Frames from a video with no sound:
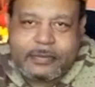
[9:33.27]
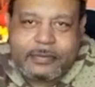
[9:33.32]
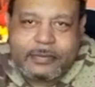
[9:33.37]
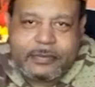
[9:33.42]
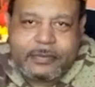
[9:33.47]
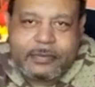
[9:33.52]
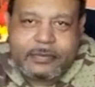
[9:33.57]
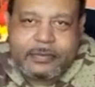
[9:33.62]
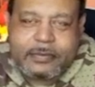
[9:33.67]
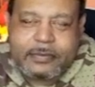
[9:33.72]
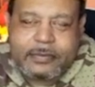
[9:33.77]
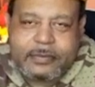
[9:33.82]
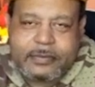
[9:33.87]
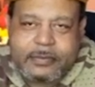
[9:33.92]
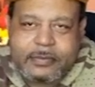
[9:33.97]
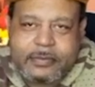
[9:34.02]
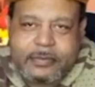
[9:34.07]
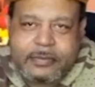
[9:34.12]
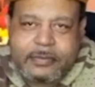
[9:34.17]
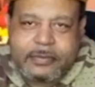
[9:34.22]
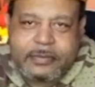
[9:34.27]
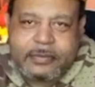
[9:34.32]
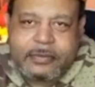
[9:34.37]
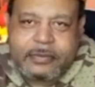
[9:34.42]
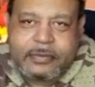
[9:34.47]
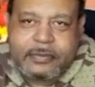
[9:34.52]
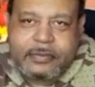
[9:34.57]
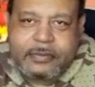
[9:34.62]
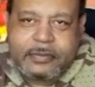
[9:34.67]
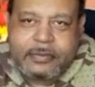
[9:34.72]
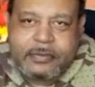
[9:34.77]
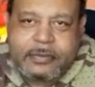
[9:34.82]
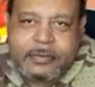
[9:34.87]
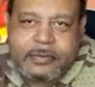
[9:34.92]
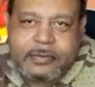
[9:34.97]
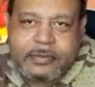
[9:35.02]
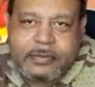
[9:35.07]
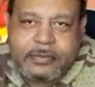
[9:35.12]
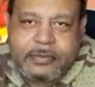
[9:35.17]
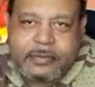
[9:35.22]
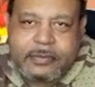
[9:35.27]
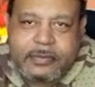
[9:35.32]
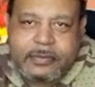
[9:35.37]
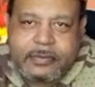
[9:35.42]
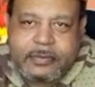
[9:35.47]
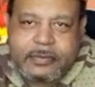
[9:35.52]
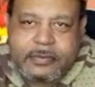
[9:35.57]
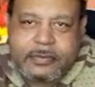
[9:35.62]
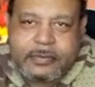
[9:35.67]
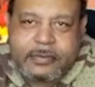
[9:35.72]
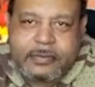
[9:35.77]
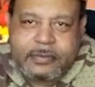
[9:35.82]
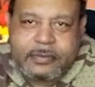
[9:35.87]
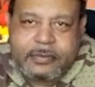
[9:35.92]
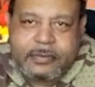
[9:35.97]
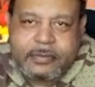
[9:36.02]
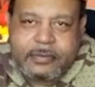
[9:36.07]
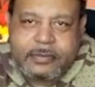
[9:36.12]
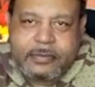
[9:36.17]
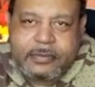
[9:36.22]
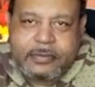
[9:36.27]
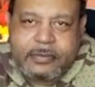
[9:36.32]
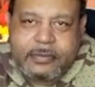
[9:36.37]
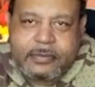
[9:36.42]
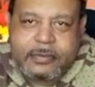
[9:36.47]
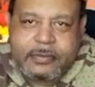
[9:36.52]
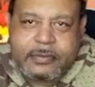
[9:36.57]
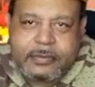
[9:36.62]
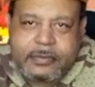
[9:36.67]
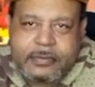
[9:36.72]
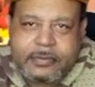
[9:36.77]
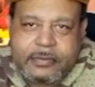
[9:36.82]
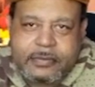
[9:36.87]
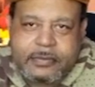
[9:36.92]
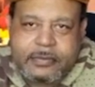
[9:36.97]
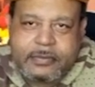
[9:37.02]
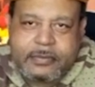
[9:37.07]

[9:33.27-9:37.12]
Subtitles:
The person shown says nothing.